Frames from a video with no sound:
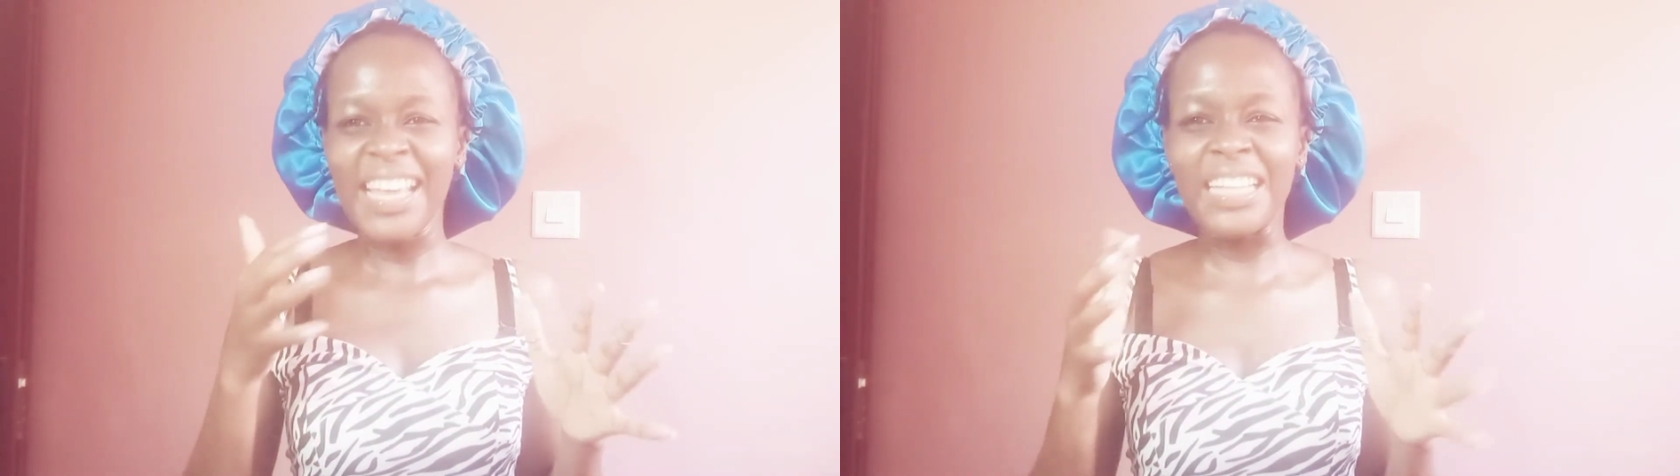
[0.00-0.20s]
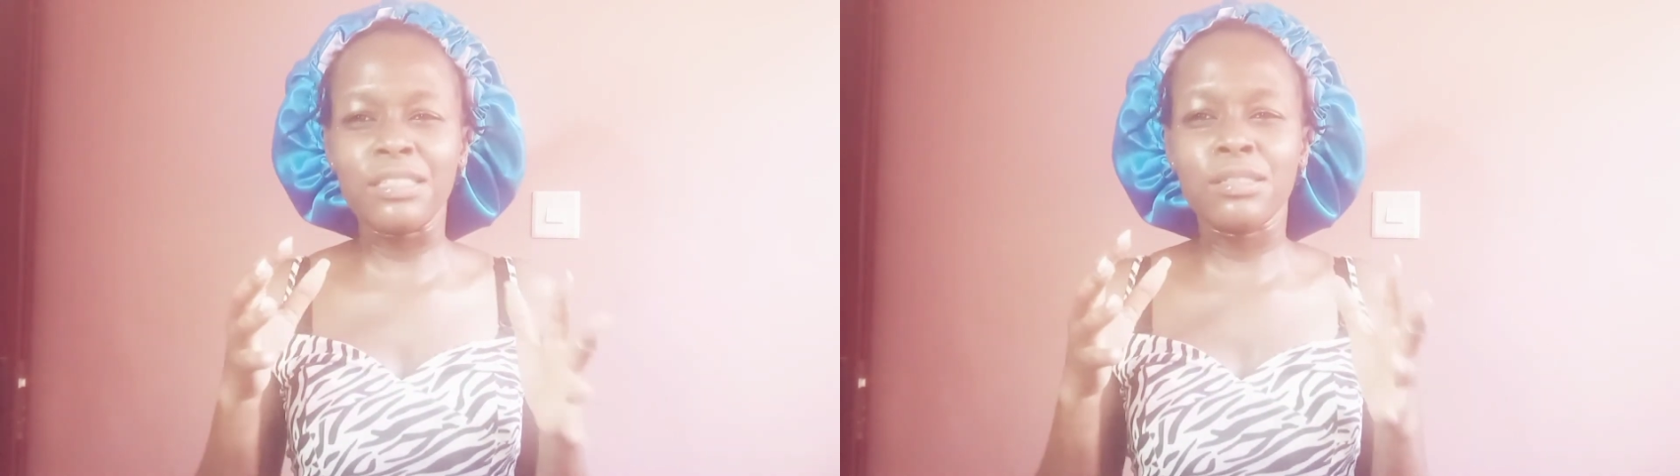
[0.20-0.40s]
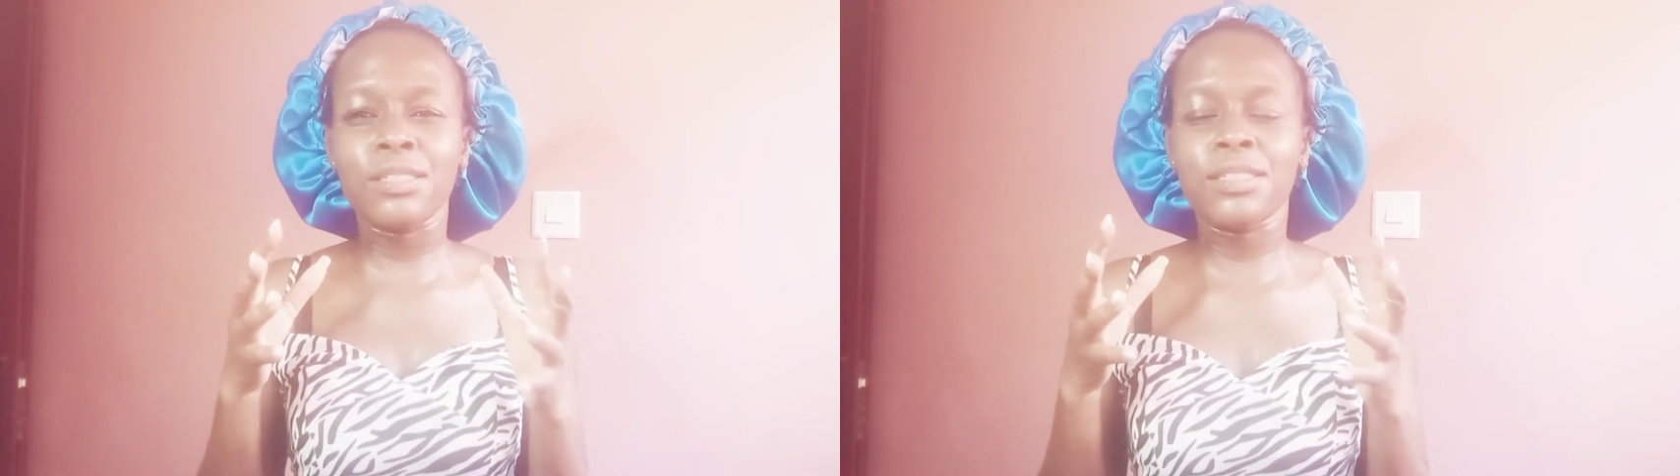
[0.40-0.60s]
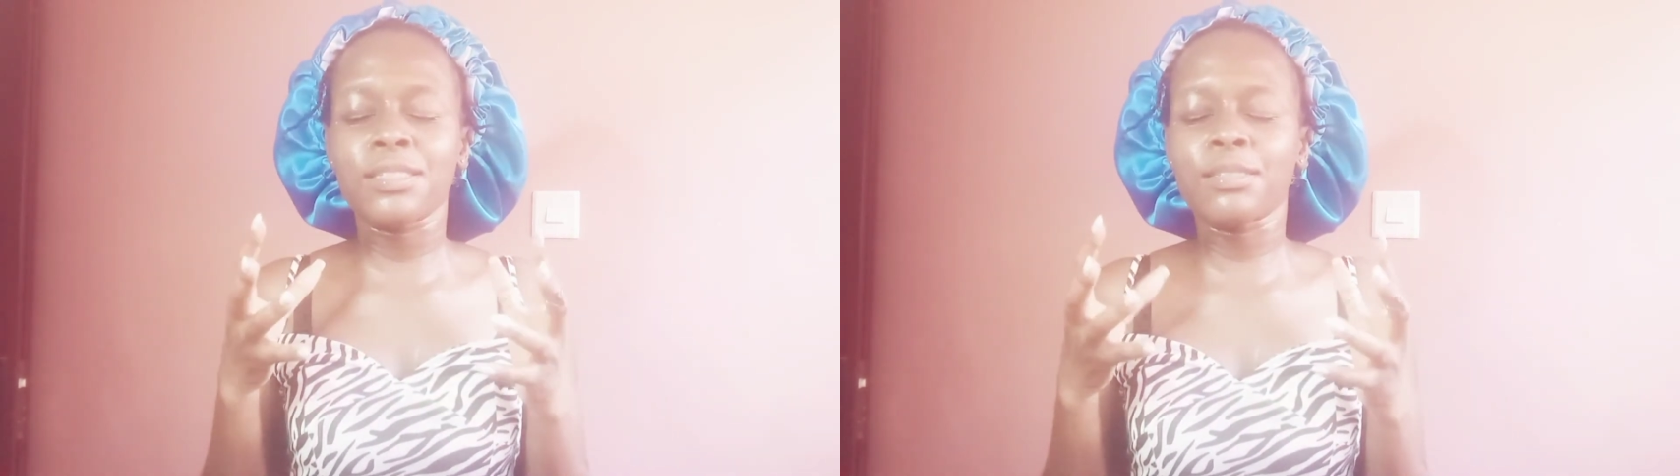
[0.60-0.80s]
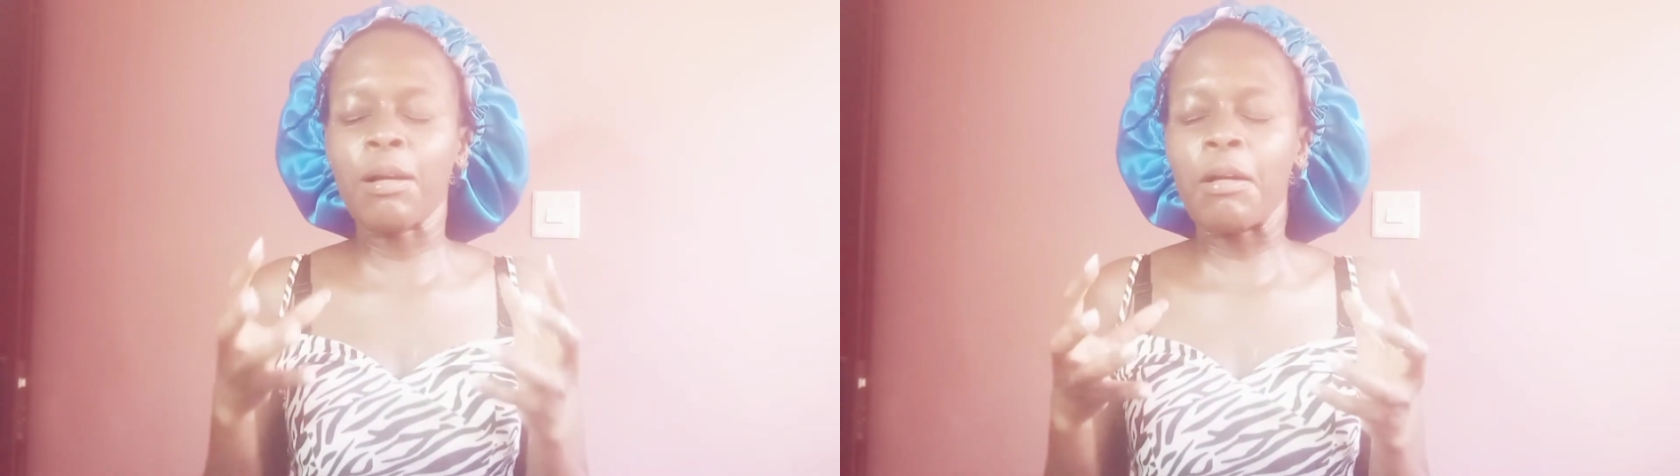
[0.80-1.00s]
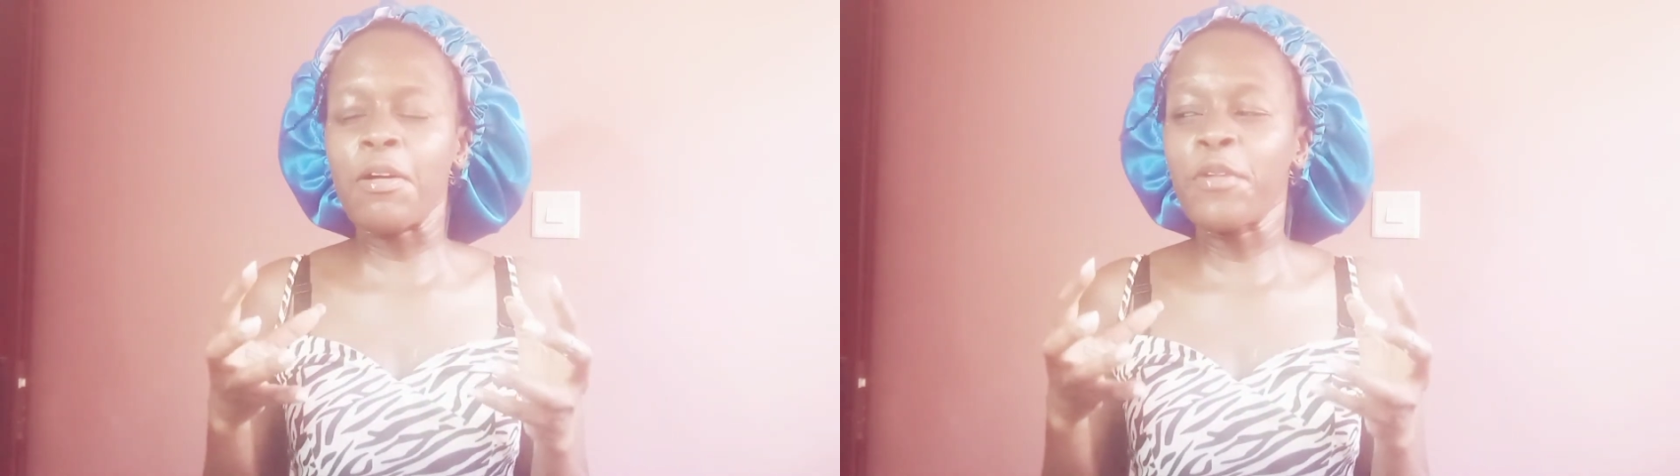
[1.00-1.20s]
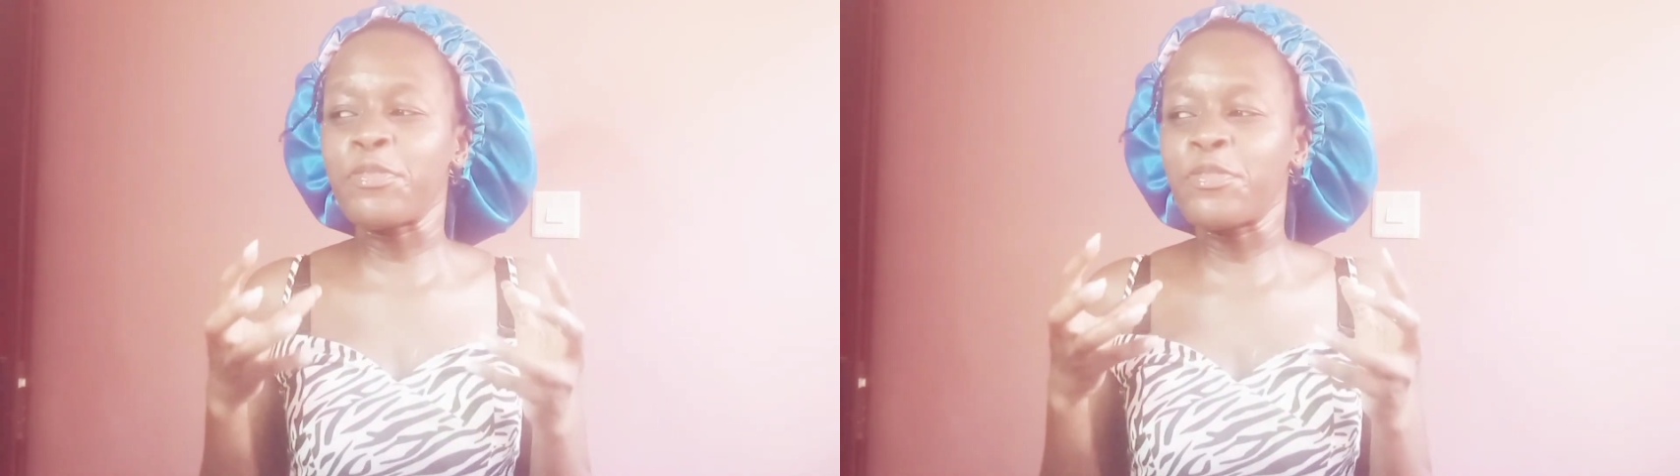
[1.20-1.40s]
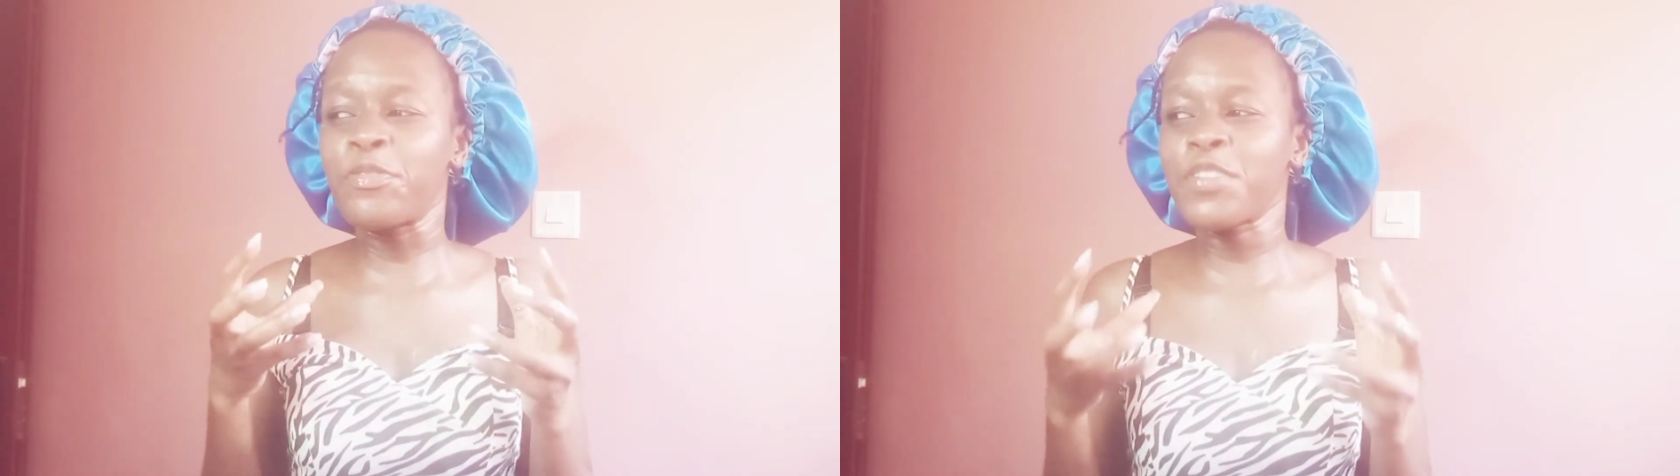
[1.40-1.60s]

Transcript: it's so